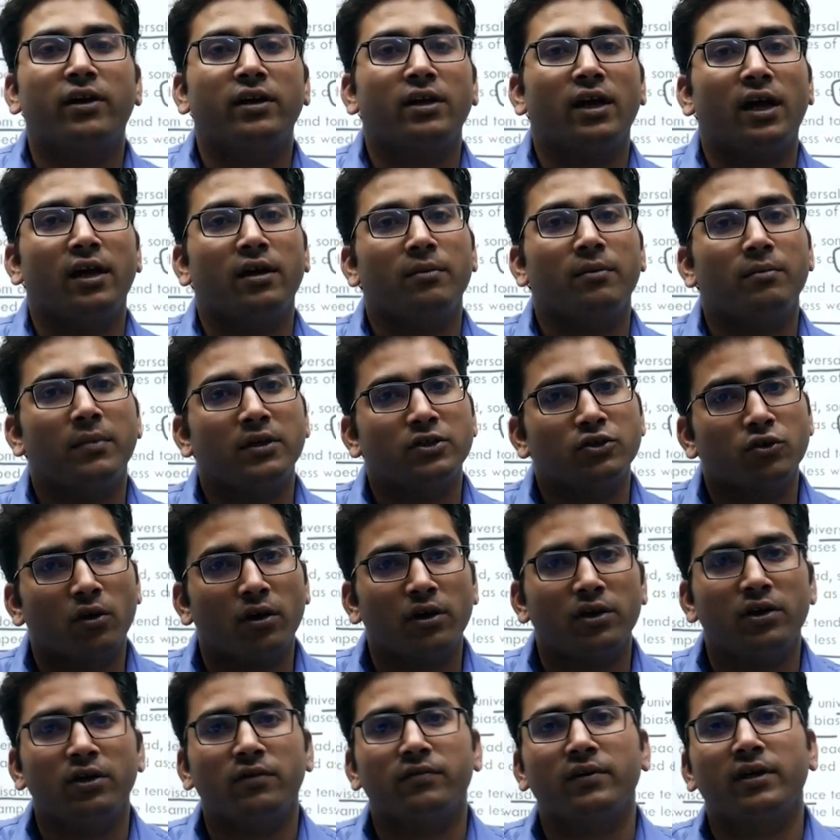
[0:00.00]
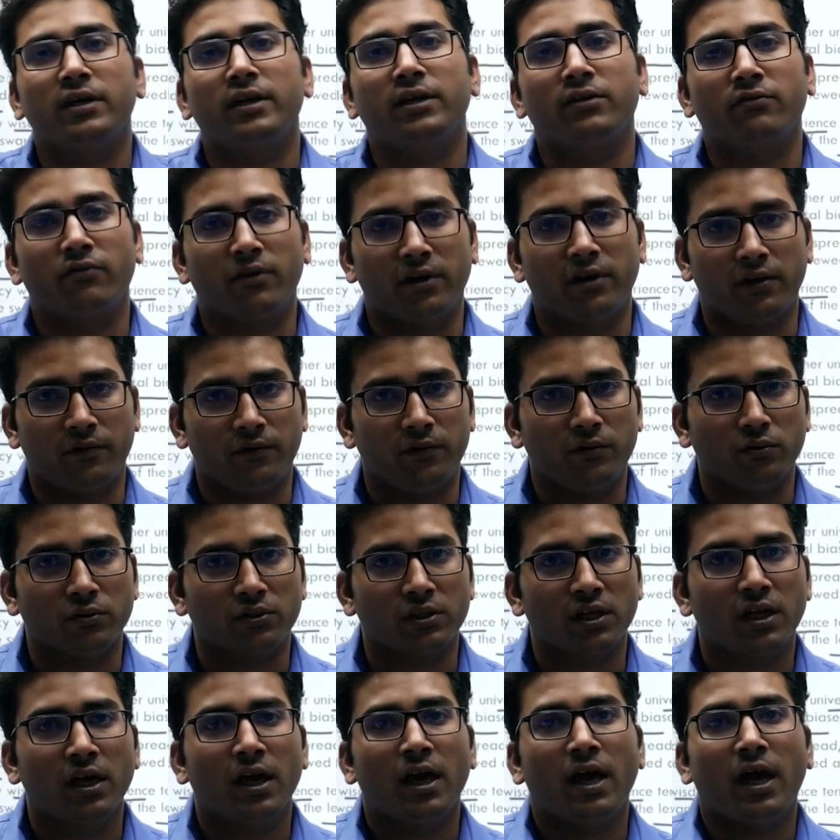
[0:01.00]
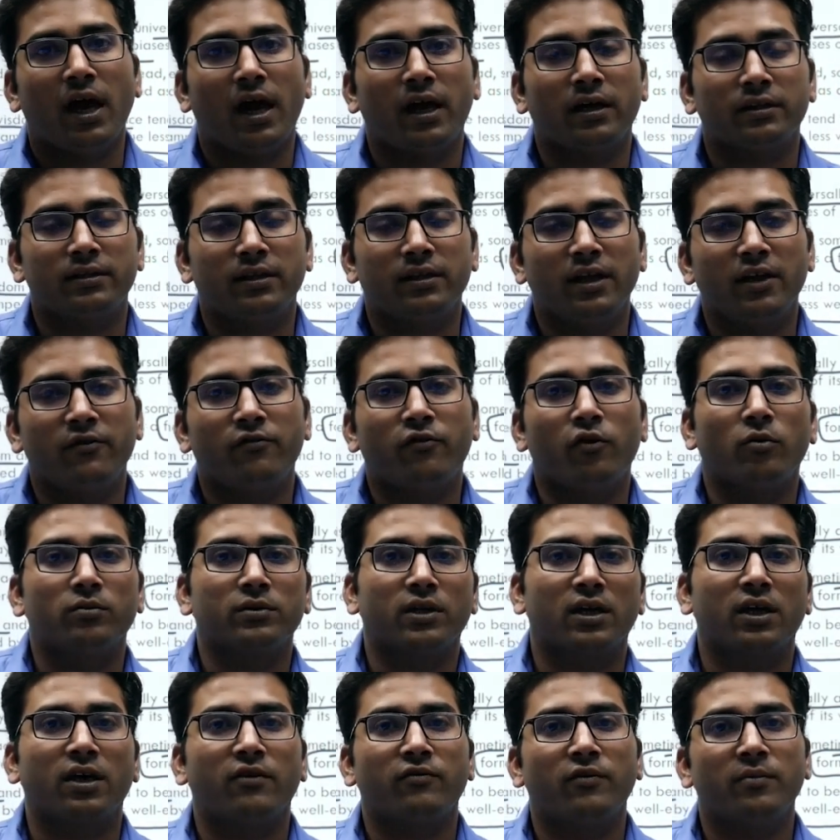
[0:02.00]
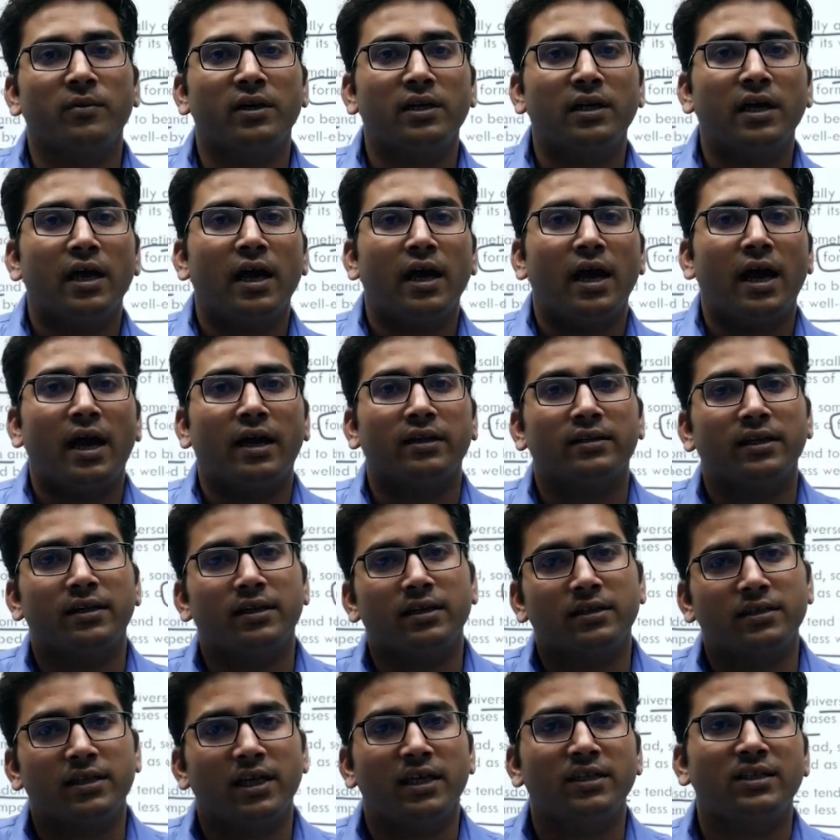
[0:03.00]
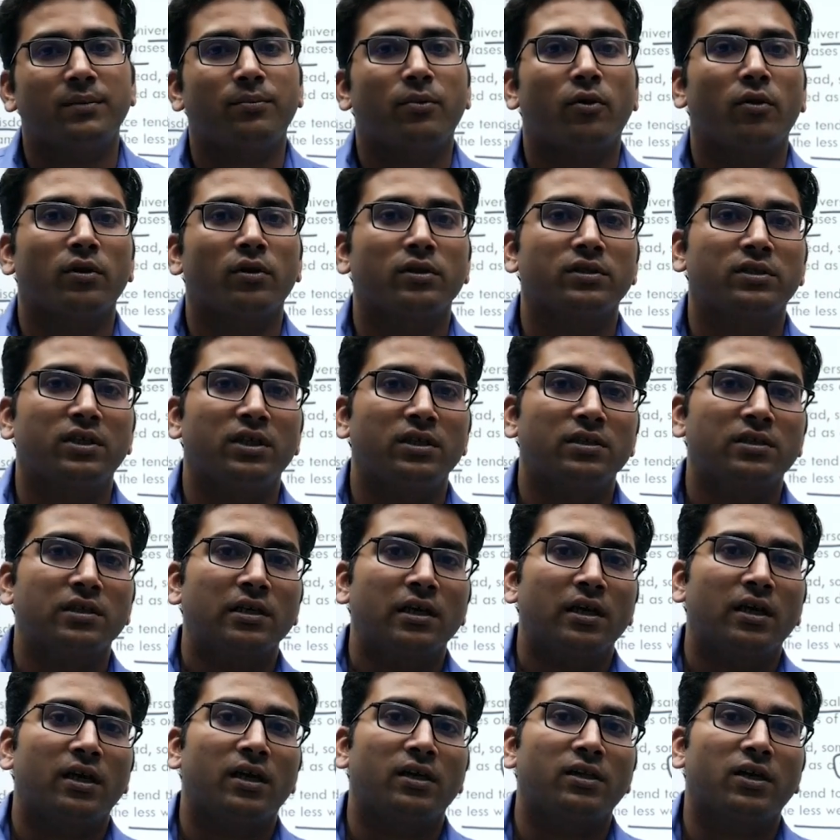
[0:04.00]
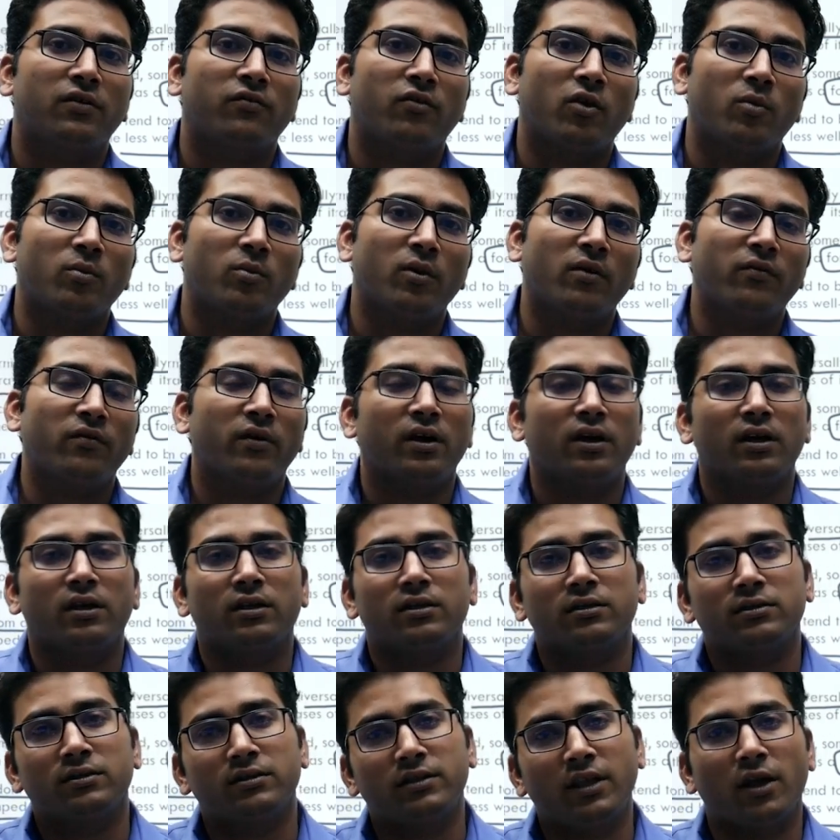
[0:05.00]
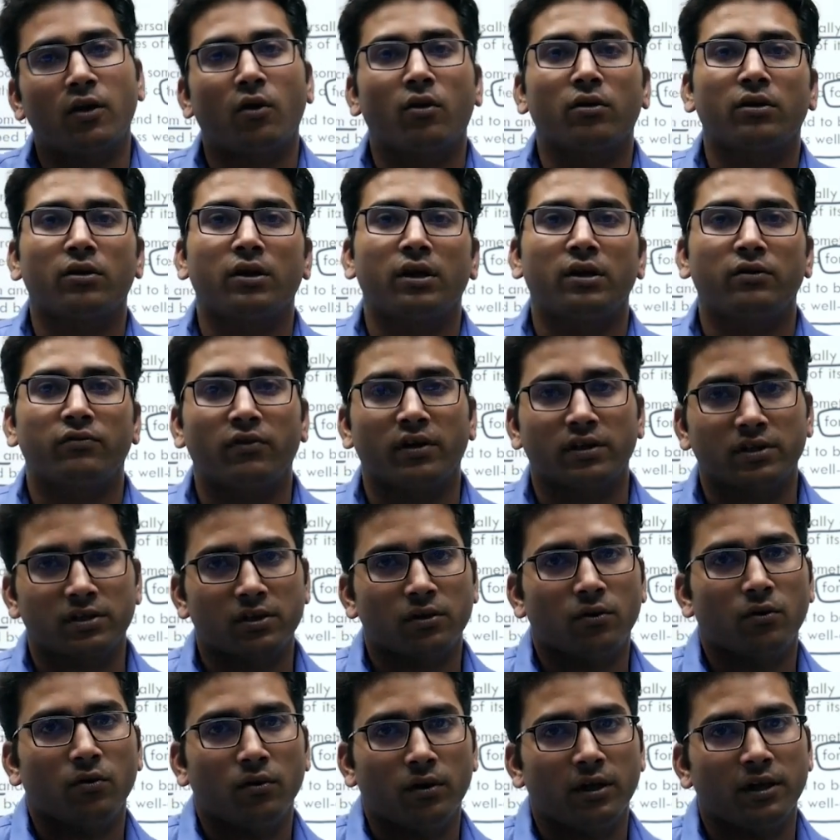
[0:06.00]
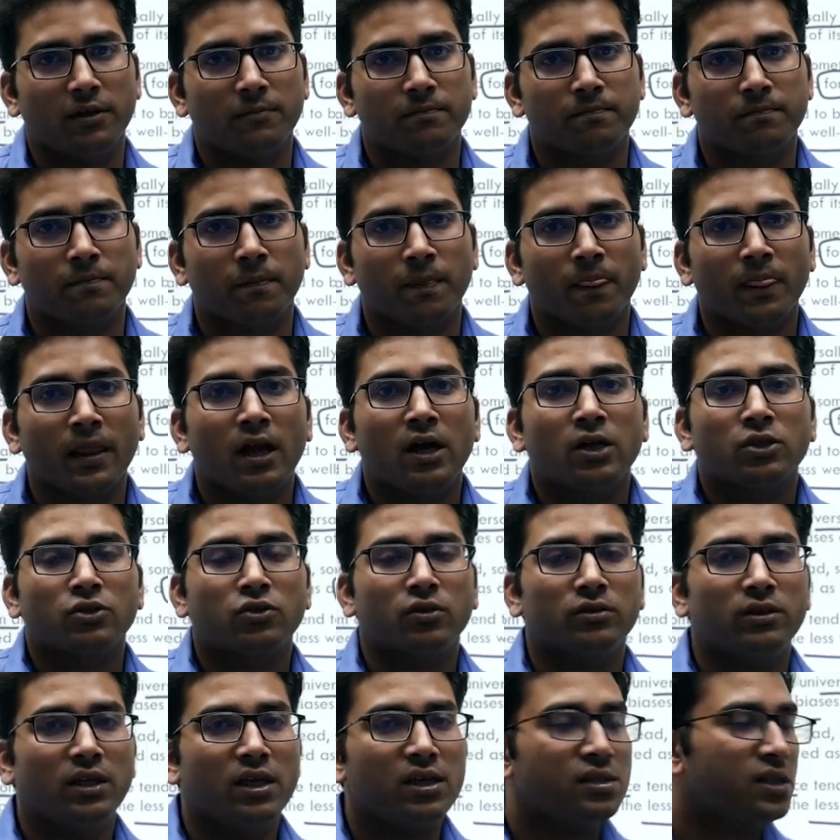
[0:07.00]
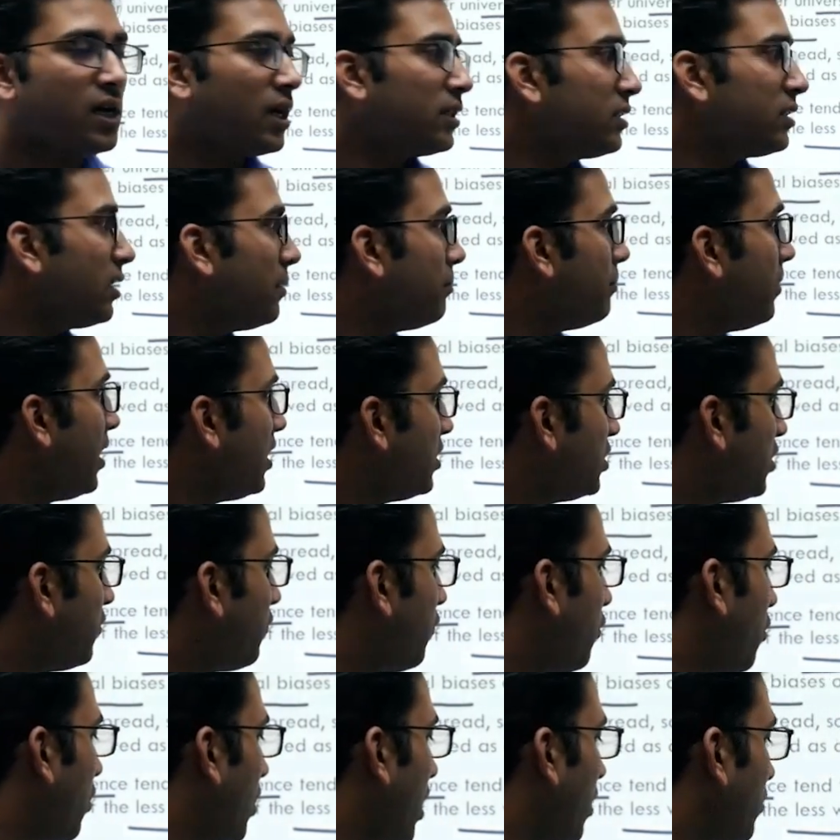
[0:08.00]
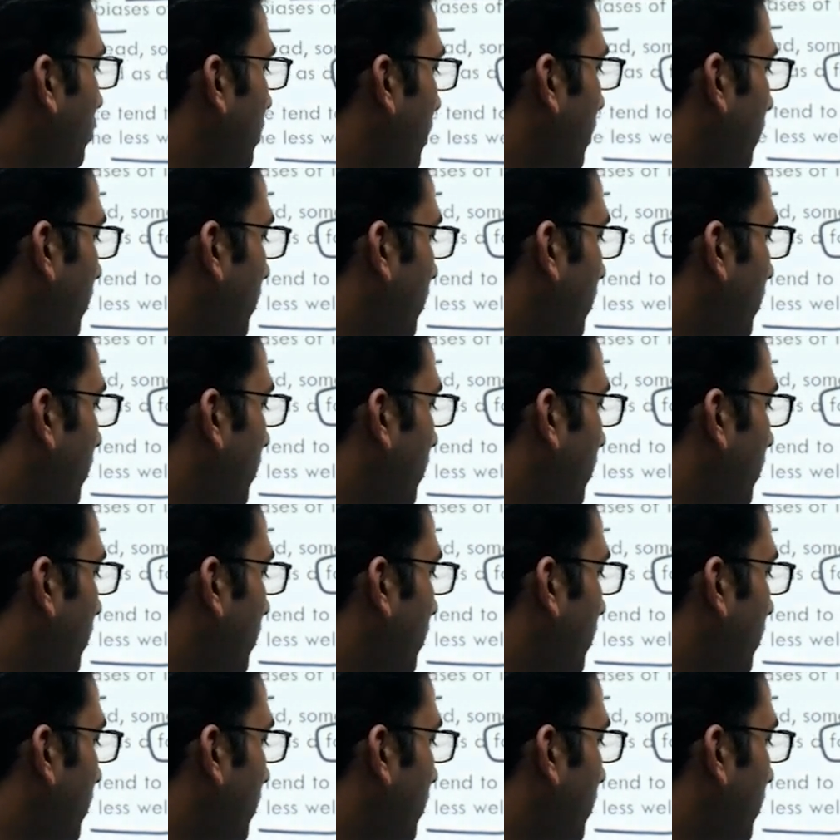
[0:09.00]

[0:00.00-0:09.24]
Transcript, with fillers: and a majority of the illiterate views and they form the government and they dictate the policies in the form of their own interest only. So these are the major fallouts of the